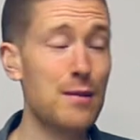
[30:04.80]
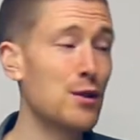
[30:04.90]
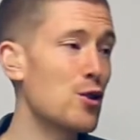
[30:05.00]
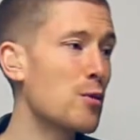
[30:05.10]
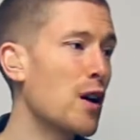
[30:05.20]

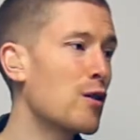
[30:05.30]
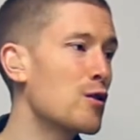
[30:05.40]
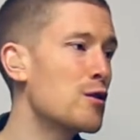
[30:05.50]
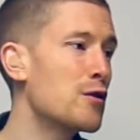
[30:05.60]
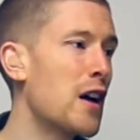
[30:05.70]
2-bar
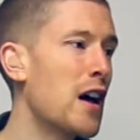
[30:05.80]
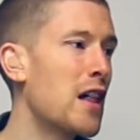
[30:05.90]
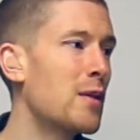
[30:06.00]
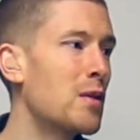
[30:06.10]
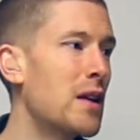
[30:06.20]
groove
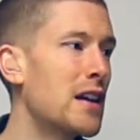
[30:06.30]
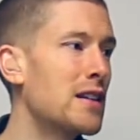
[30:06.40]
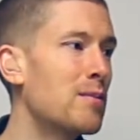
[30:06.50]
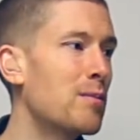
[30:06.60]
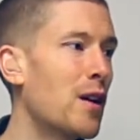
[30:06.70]
that we played
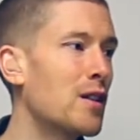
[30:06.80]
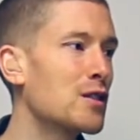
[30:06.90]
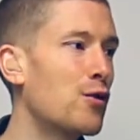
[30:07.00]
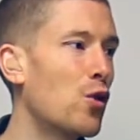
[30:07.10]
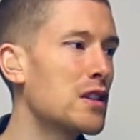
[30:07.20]
in bars
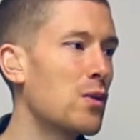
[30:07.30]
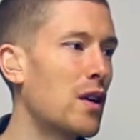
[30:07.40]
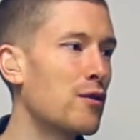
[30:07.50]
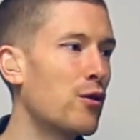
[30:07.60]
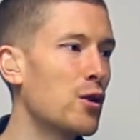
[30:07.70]

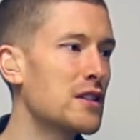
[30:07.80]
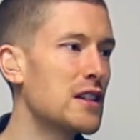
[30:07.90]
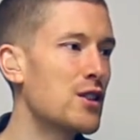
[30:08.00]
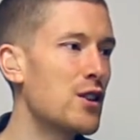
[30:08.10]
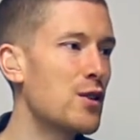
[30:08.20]
41 and
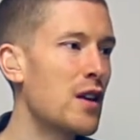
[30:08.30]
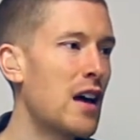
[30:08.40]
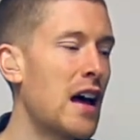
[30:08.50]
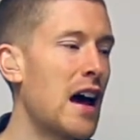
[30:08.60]
42.